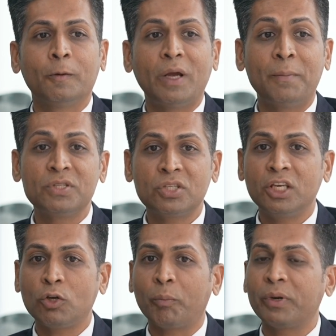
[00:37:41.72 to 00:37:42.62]
Embassy
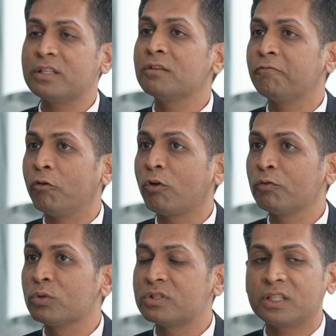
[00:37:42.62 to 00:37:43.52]
REIT operates in 4 of
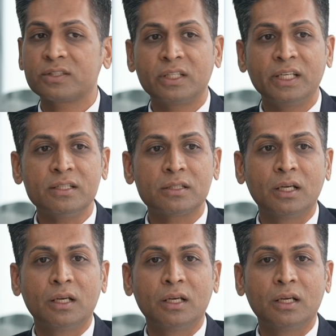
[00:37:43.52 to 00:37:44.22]
those 6 cities.